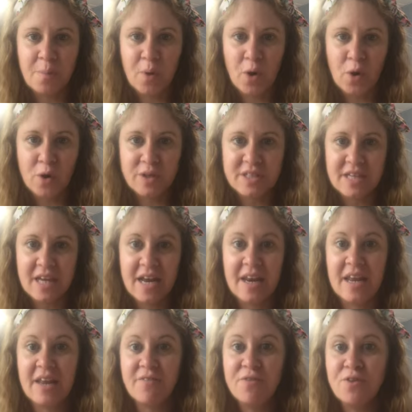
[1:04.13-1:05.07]
pot, and
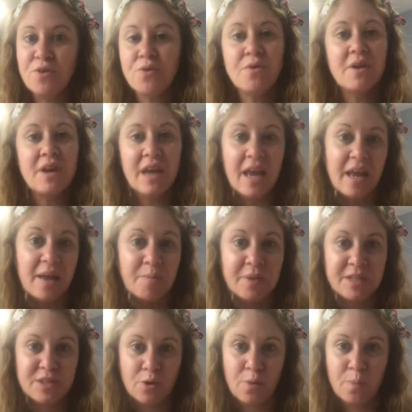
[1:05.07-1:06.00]
if your name
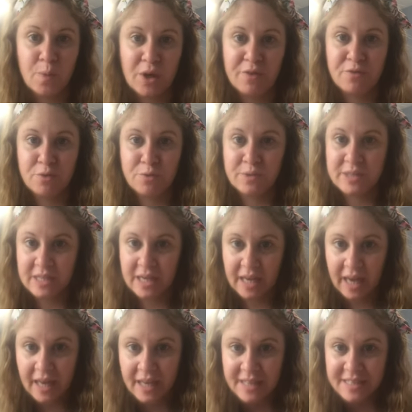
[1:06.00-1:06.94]
is on one of those
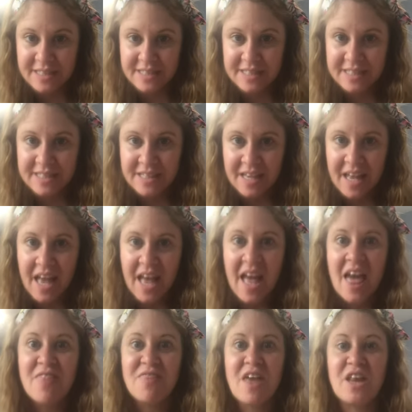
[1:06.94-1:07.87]
tickets,
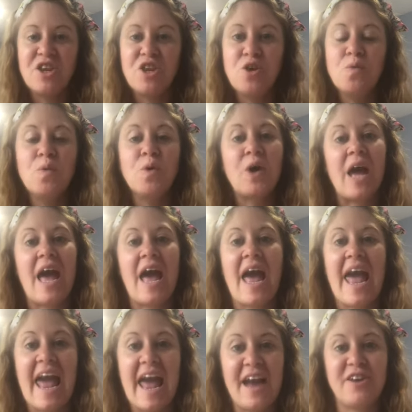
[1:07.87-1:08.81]
then you will get
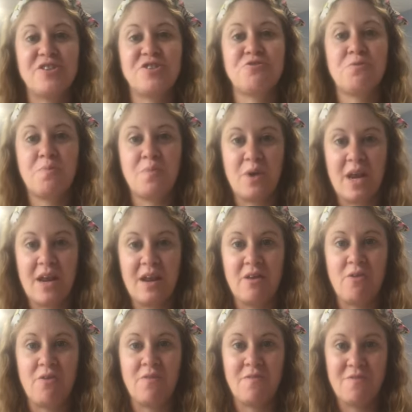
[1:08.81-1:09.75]
extra
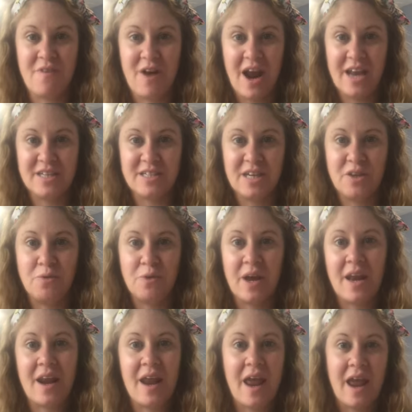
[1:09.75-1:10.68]
break on Friday. You'll
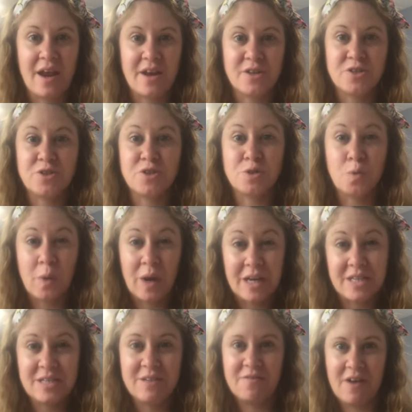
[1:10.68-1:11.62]
get an extra
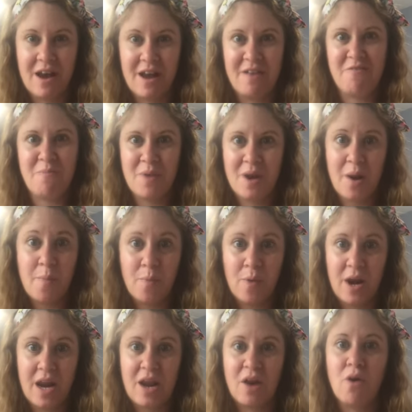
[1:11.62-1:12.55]
25 minute
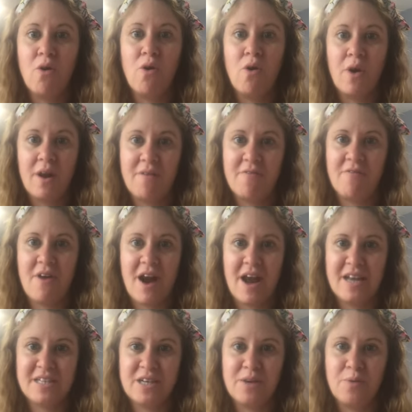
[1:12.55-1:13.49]
break on a
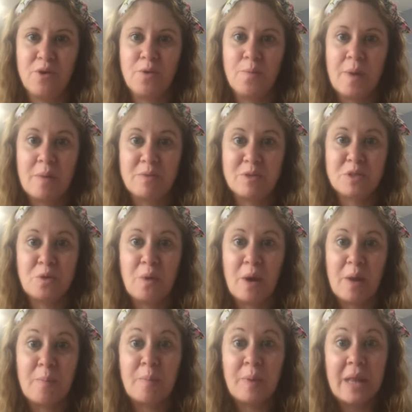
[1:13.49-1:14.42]
Friday where you'll be able to go out
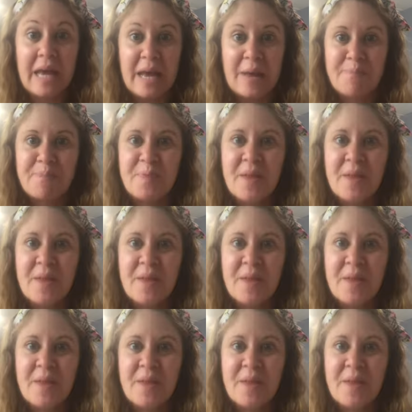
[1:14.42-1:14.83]
and play.